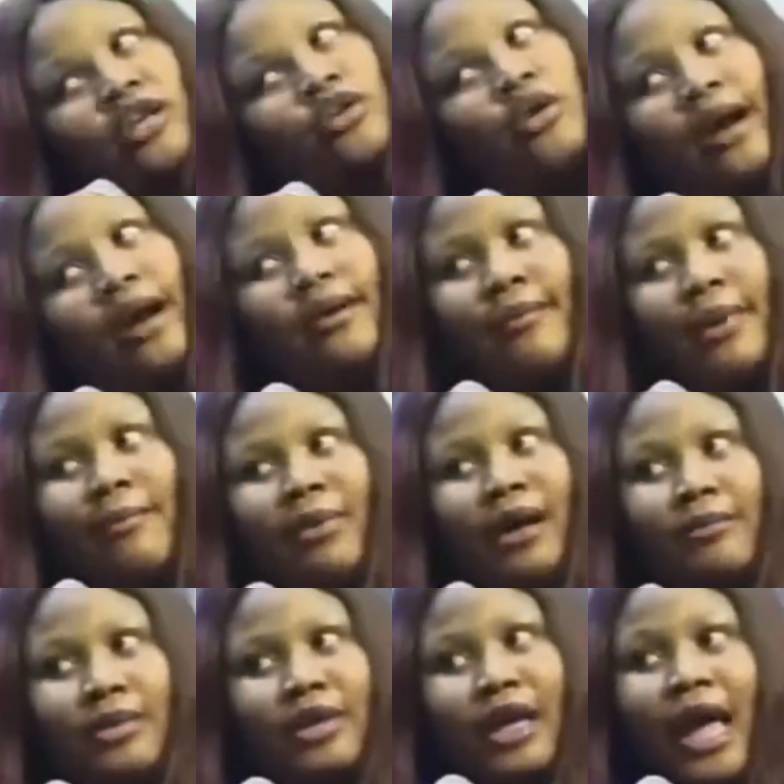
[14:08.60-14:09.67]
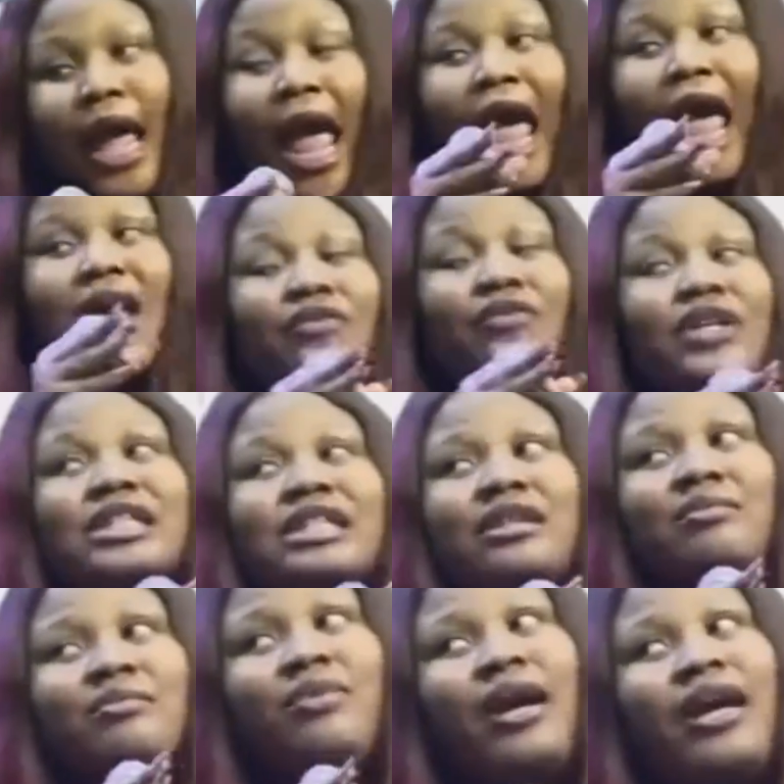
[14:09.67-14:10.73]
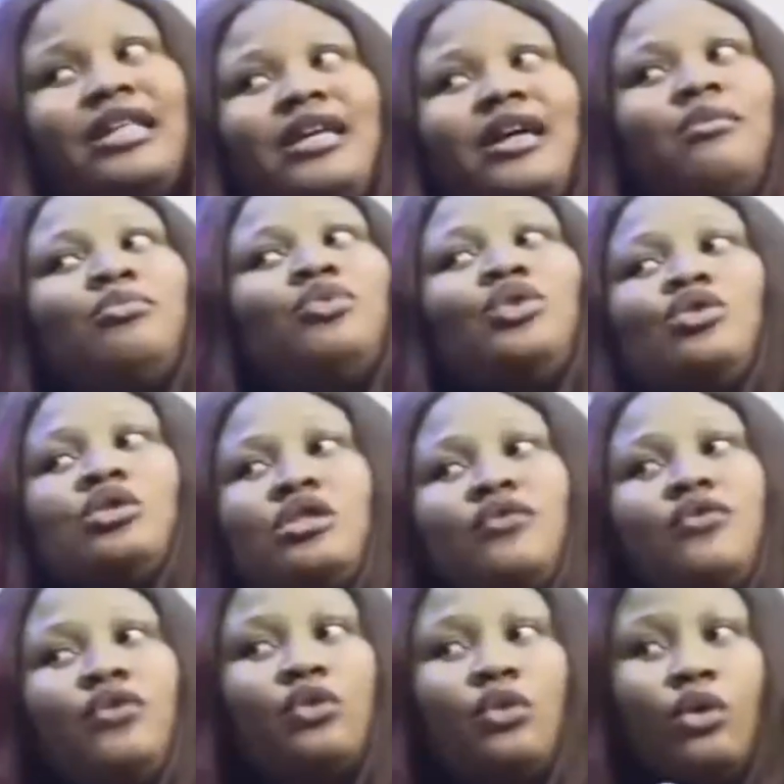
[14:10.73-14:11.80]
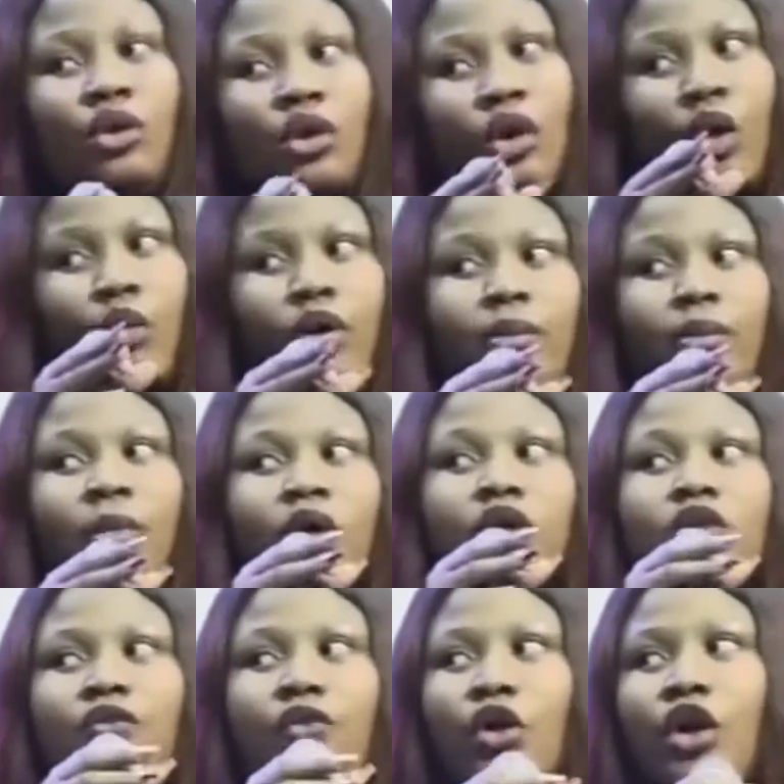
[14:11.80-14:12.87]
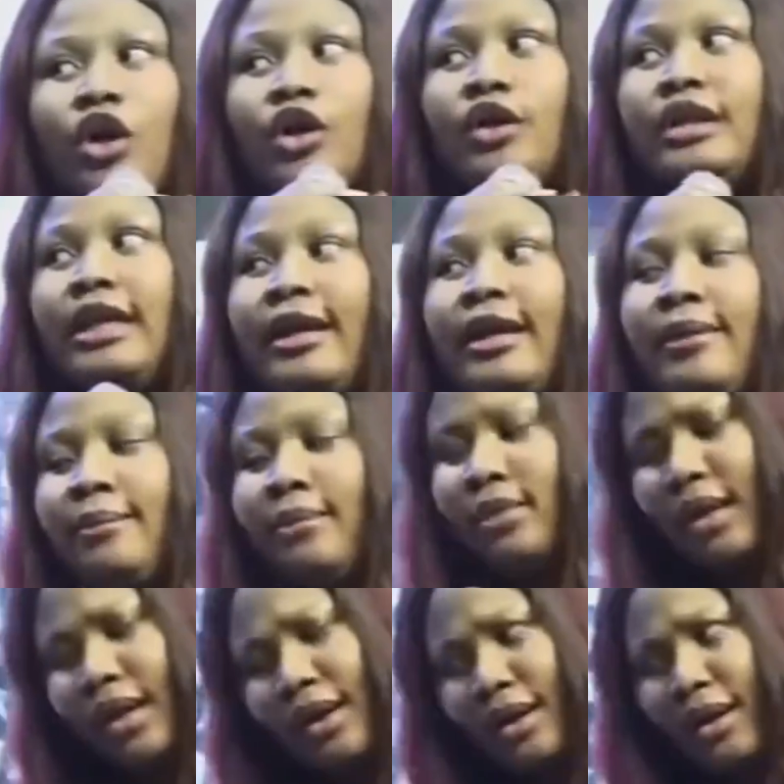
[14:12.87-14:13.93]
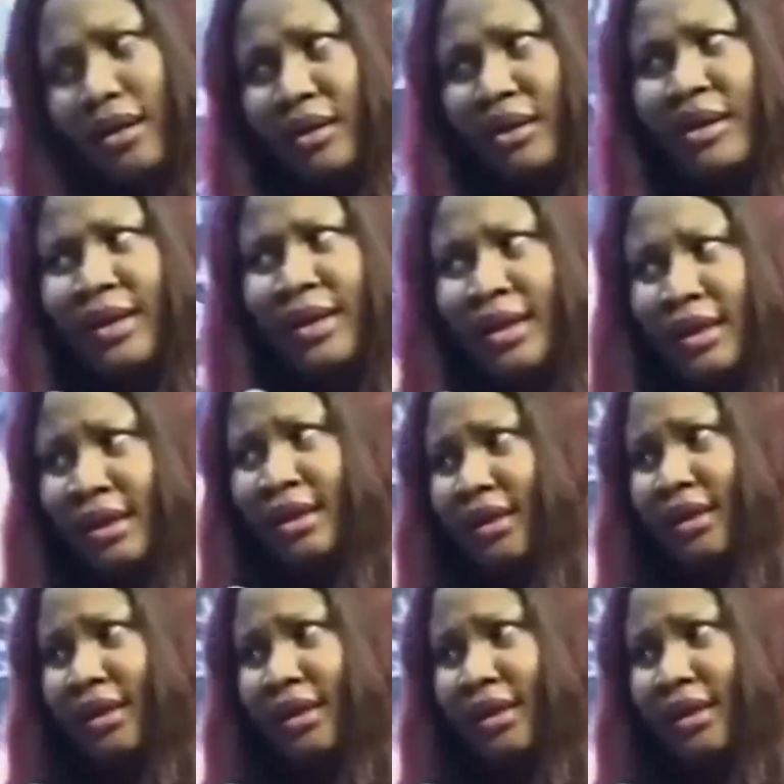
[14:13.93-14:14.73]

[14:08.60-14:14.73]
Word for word: remember me. Everything bright and beautiful. We must follow them. Huh? Oh,